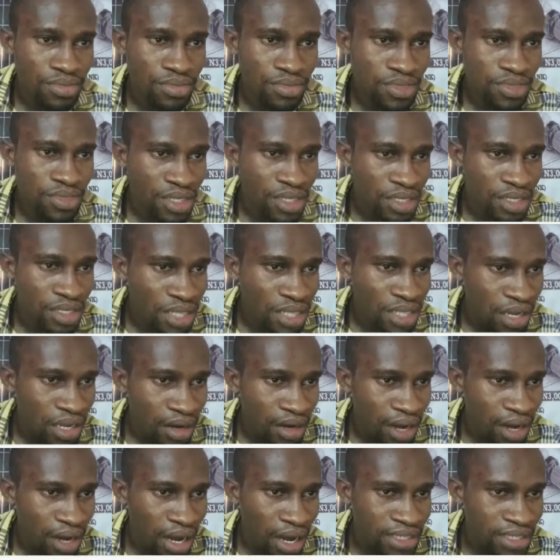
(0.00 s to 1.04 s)
Now I
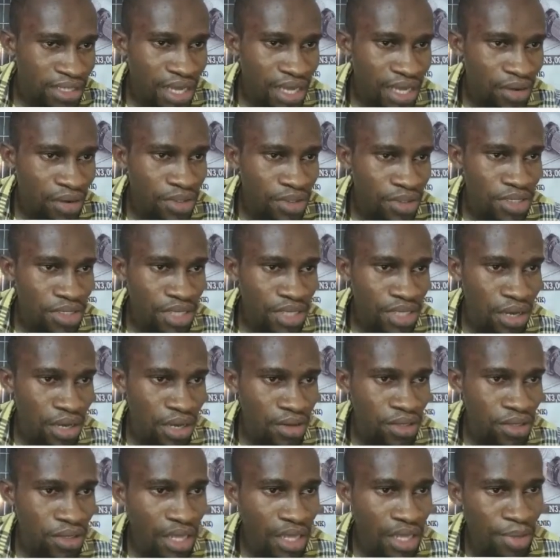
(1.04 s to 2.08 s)
say I want this guy, okay, let
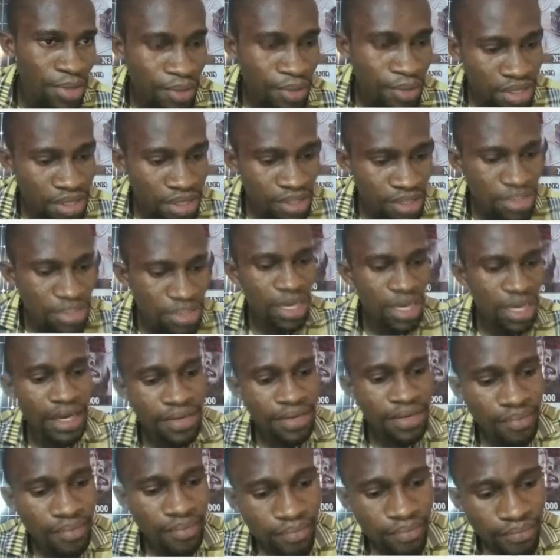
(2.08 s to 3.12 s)
me make this guy
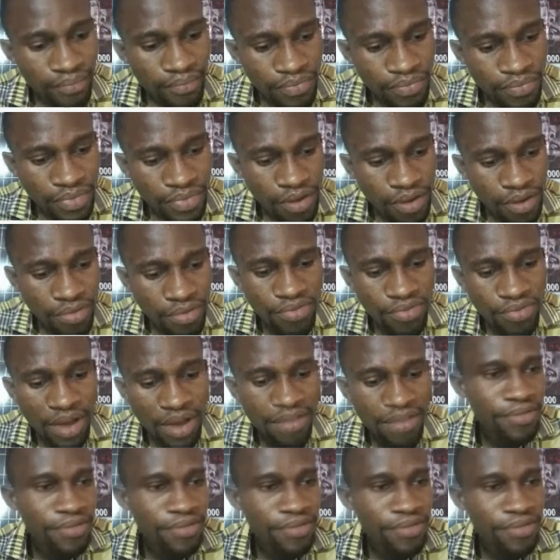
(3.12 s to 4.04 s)
5.